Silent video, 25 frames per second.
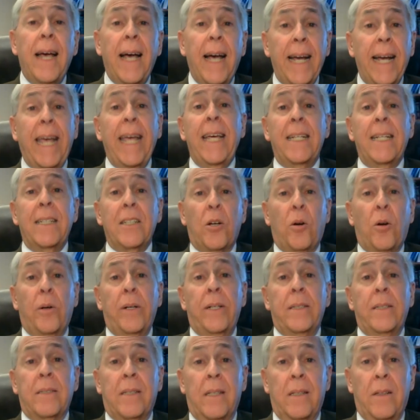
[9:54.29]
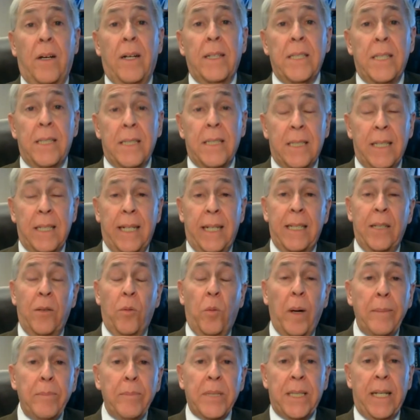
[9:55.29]
Again, according to the Law Society
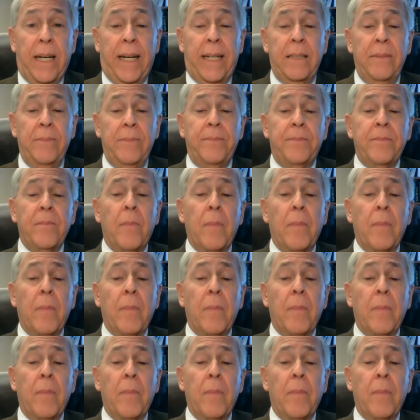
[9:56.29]
website,